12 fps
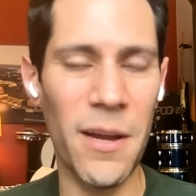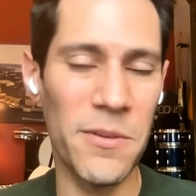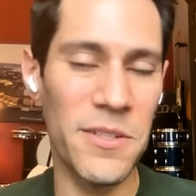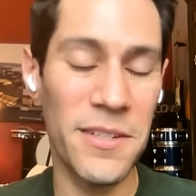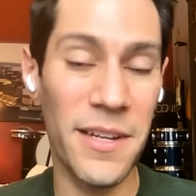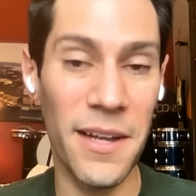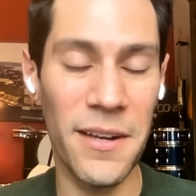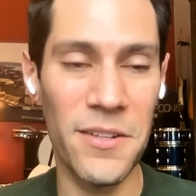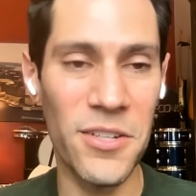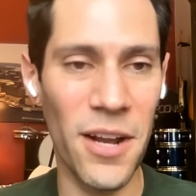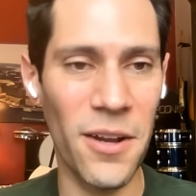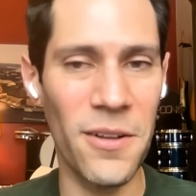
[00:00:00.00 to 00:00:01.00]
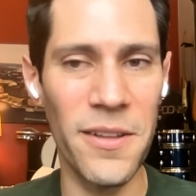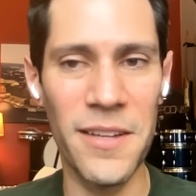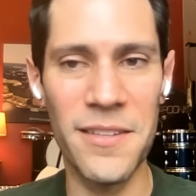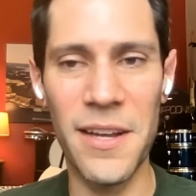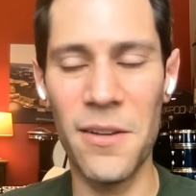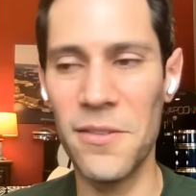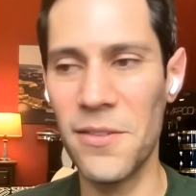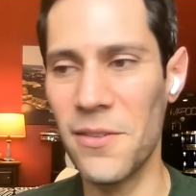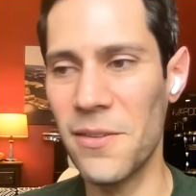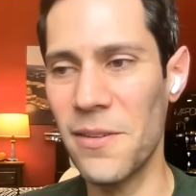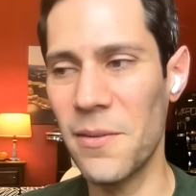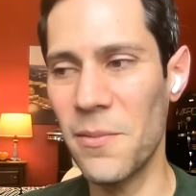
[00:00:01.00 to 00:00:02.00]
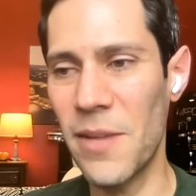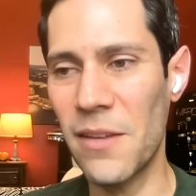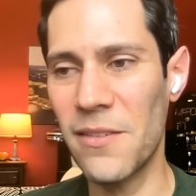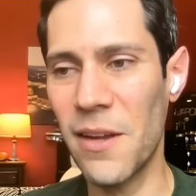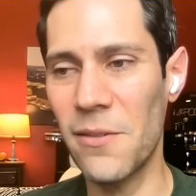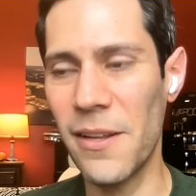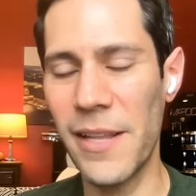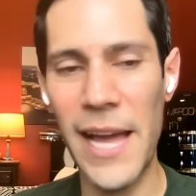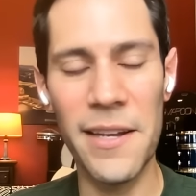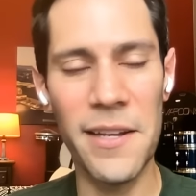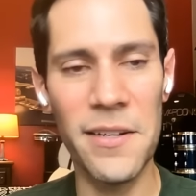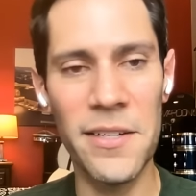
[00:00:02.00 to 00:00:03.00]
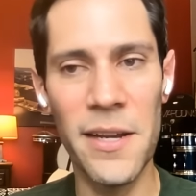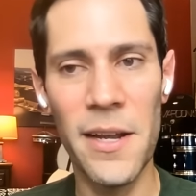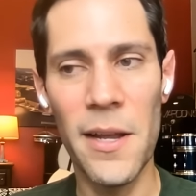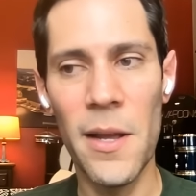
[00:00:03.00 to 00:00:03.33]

I would just kind of chuckle. That sounds outlandish.